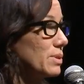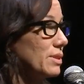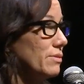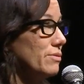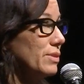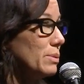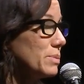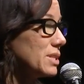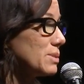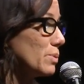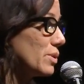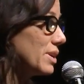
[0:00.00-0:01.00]
with the film
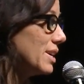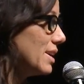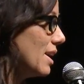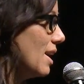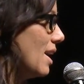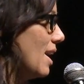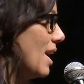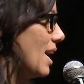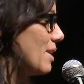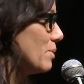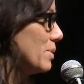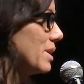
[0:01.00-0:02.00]
this morning.
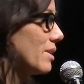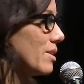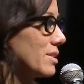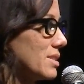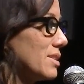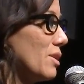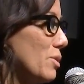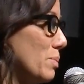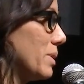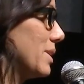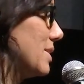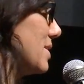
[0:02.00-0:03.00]
And we are so
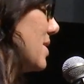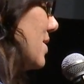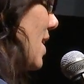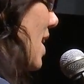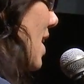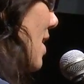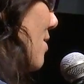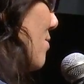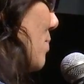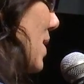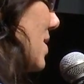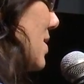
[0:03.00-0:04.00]
pleased to
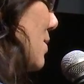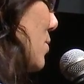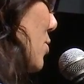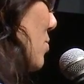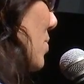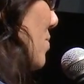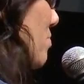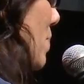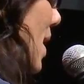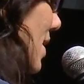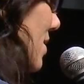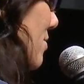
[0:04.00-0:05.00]
have Maxime Giroux
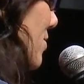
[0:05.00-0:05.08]
back at the